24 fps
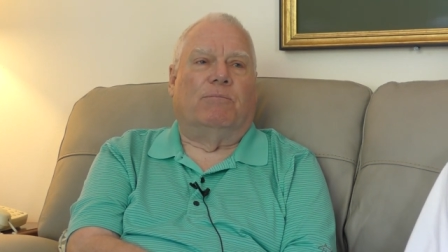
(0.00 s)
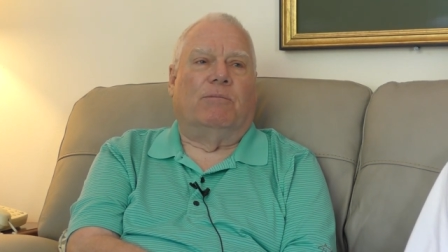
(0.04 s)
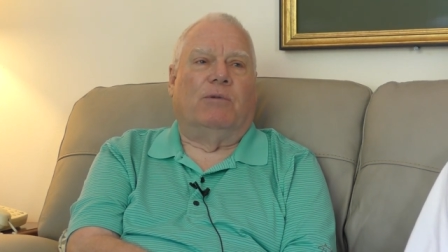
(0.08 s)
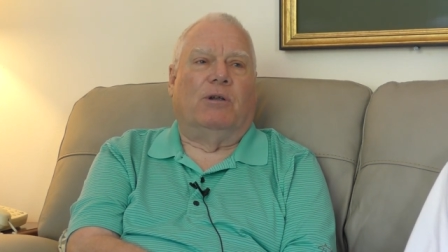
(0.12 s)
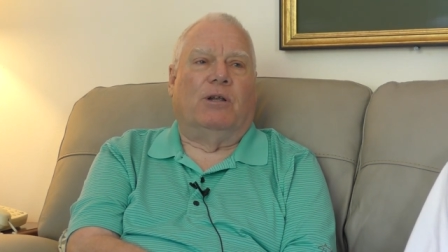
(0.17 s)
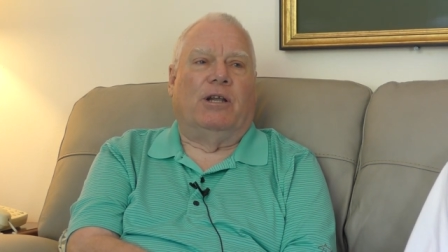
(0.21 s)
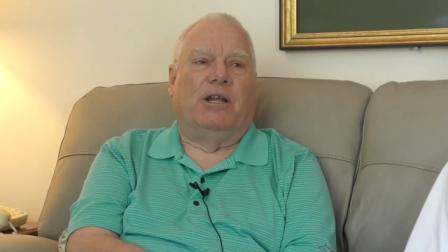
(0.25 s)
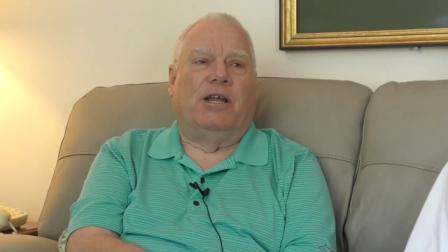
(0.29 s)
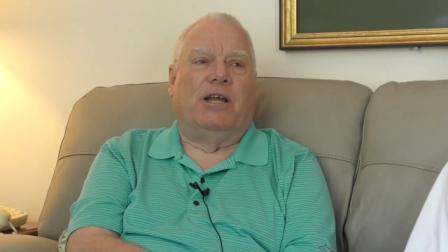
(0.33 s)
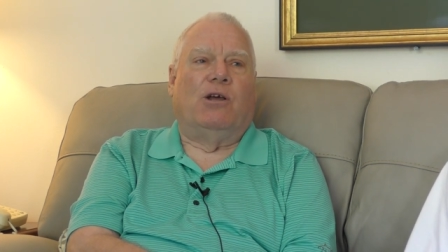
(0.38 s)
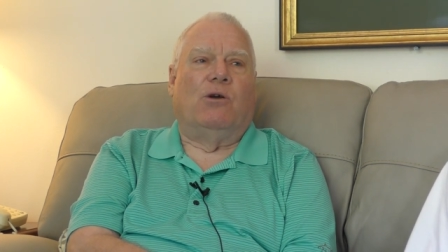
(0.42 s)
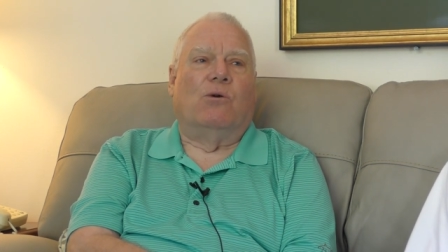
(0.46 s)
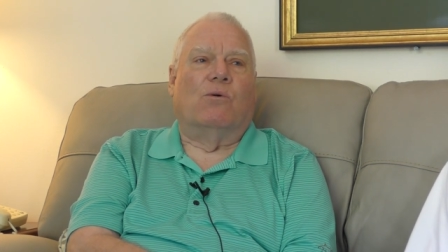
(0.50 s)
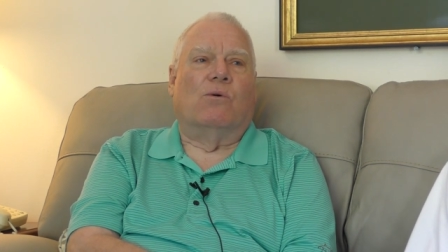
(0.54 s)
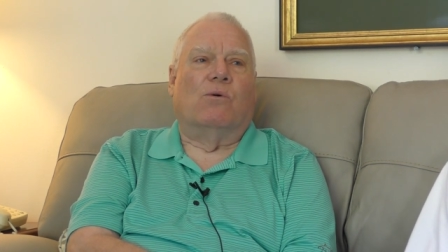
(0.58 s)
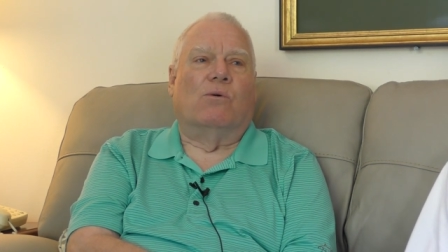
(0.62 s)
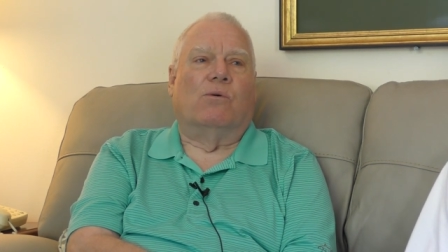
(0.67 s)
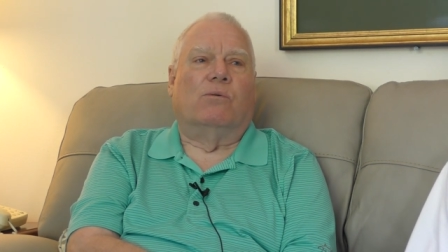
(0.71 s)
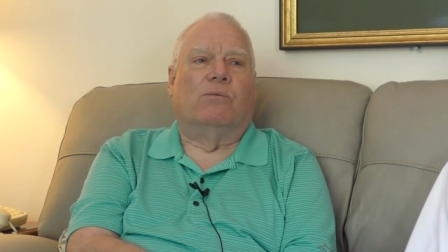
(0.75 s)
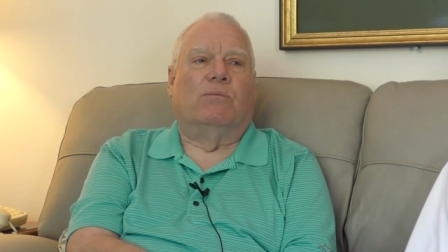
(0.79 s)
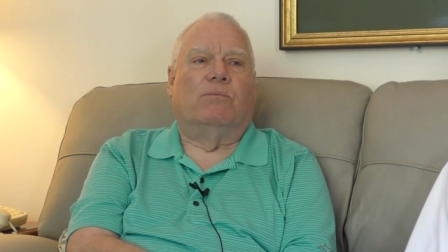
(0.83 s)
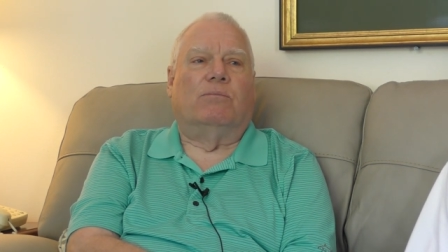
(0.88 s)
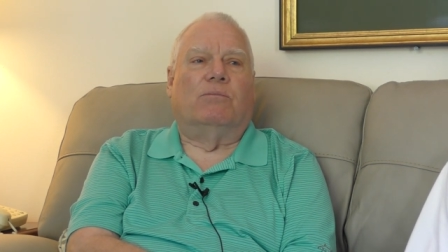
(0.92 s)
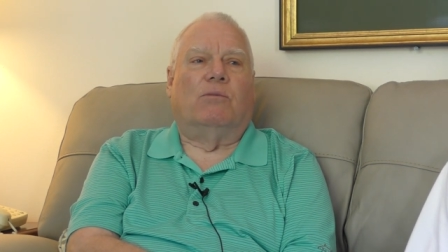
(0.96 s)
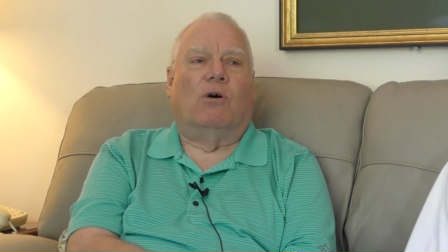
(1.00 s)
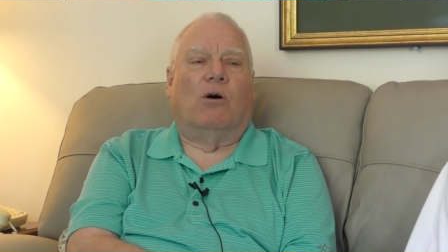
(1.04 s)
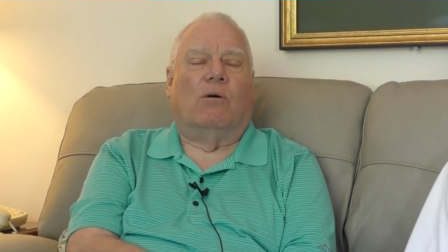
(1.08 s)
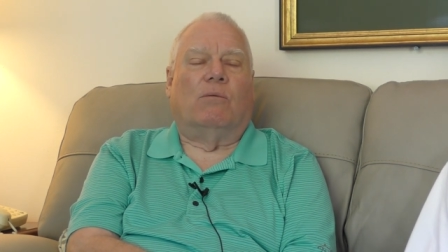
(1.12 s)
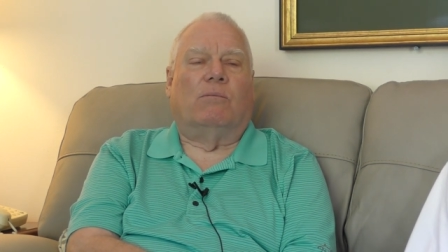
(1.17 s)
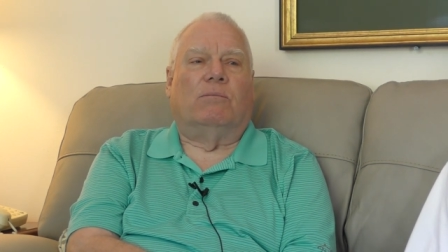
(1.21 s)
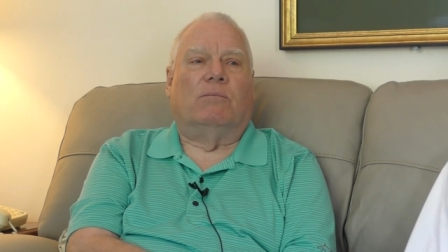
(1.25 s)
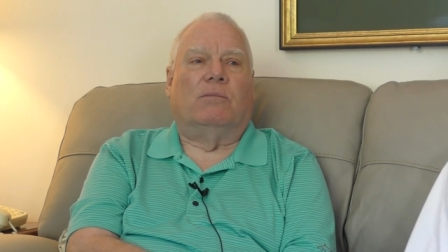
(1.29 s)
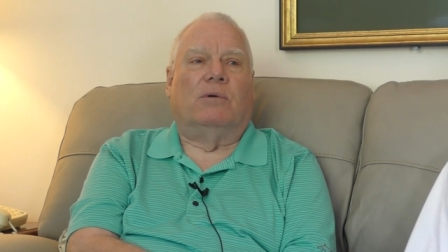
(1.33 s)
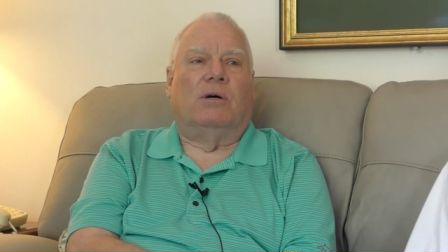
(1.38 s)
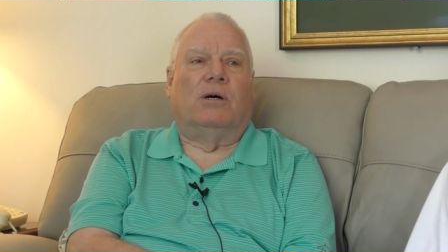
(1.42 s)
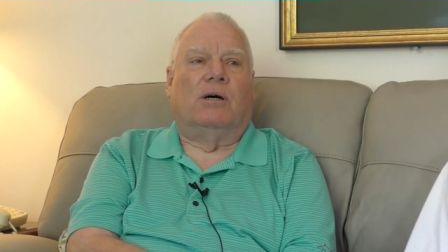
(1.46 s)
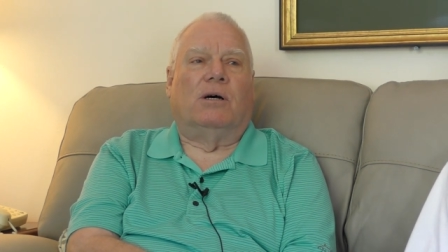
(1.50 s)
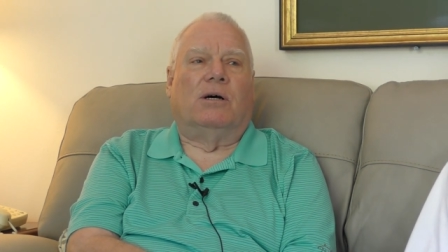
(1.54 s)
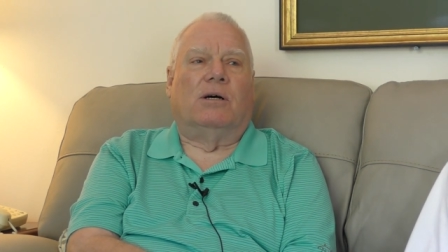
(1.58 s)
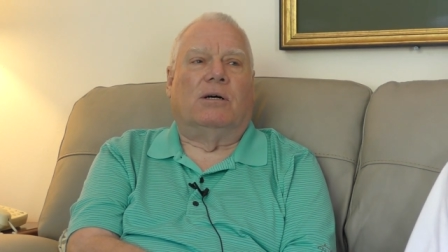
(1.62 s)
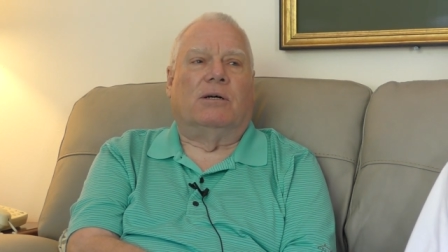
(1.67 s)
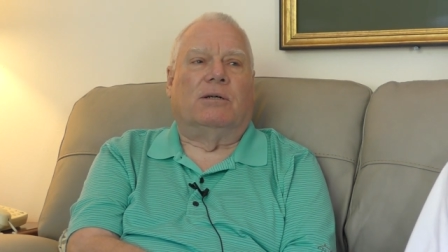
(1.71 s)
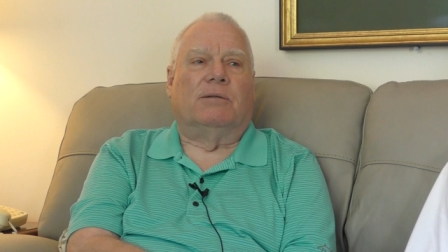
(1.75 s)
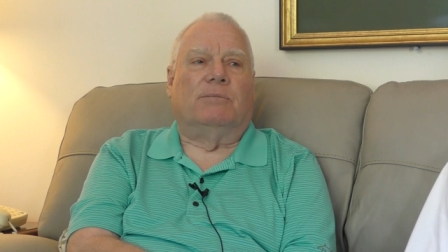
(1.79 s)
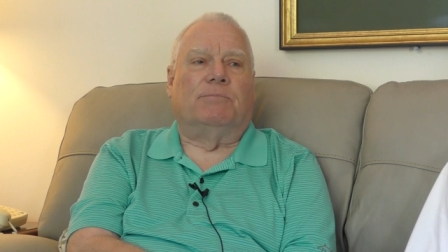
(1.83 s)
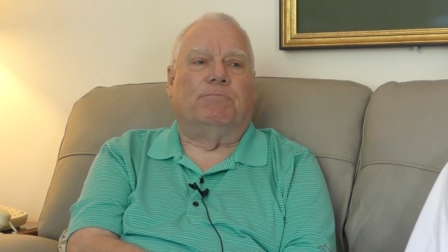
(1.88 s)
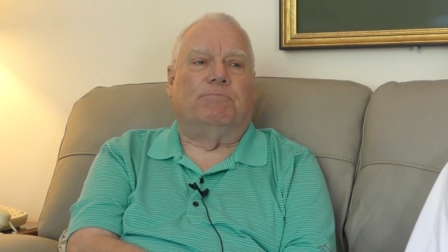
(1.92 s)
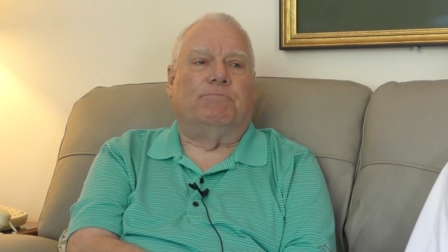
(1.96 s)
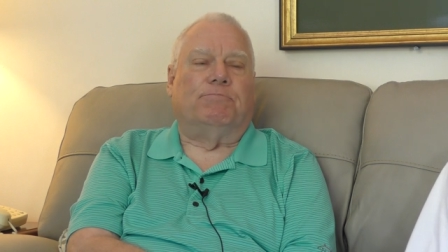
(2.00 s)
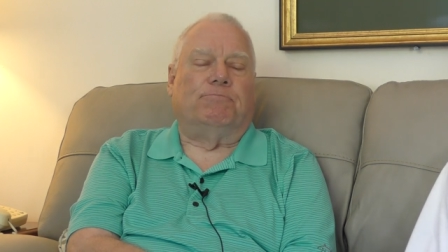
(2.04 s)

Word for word: legal uh,